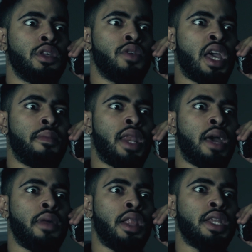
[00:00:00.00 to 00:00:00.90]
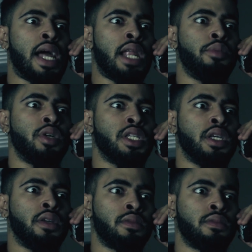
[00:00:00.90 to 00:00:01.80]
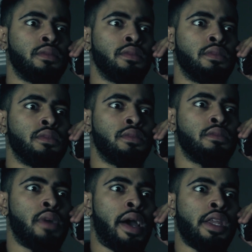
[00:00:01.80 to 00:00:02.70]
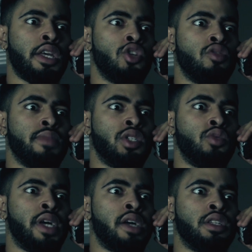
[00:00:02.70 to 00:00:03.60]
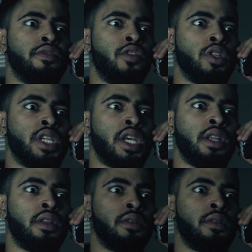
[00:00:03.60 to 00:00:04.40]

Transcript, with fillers: you gave me that million dollar pussy. I need you in my 2014. I